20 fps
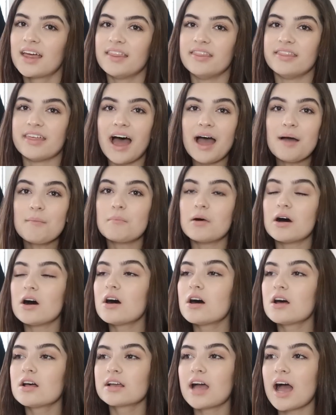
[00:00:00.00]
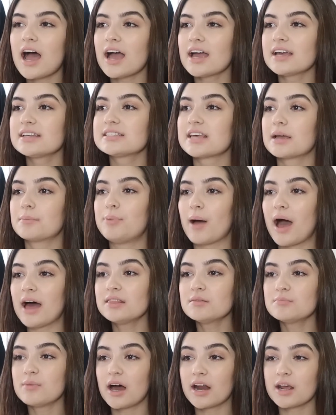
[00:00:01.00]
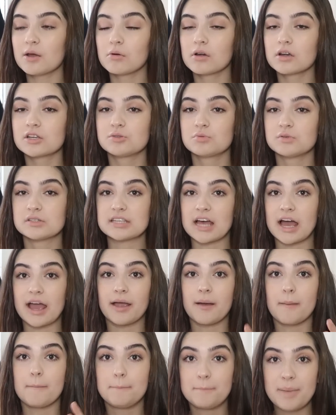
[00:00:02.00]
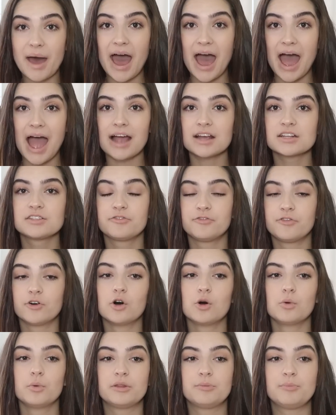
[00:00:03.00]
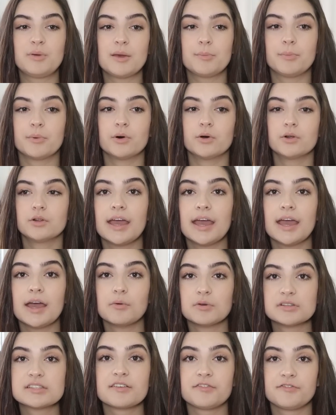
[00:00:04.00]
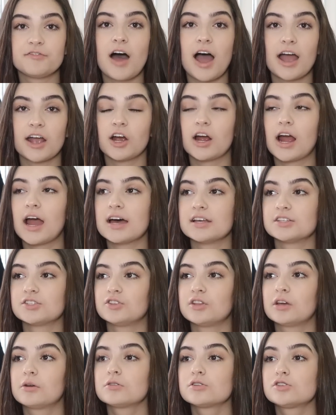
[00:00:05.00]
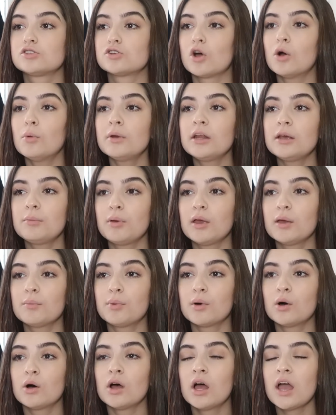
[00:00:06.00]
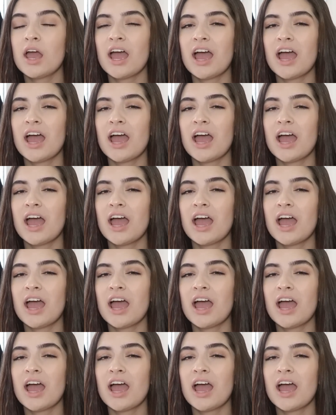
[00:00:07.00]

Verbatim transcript: that mall, guys, like Bath and Body Works was like packed full with people. It was a fire hazard. There were so many people